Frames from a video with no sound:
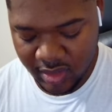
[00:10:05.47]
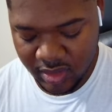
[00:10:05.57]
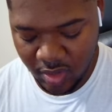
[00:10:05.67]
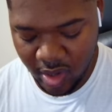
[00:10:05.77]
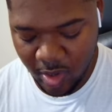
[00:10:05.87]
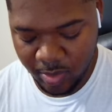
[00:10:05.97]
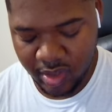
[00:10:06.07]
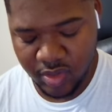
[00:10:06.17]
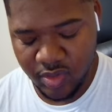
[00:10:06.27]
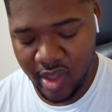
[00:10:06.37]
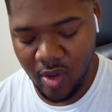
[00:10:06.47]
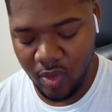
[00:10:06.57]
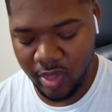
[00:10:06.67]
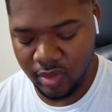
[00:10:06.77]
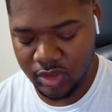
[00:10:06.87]
so I hope they do that,
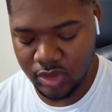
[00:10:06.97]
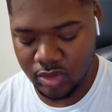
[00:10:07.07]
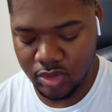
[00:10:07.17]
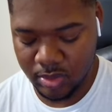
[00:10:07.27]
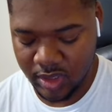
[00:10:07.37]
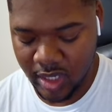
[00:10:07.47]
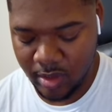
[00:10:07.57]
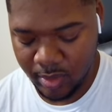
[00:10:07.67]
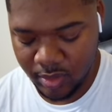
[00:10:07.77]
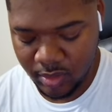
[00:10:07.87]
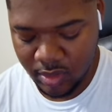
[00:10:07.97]
or they'll just do Super Saiyan in blue.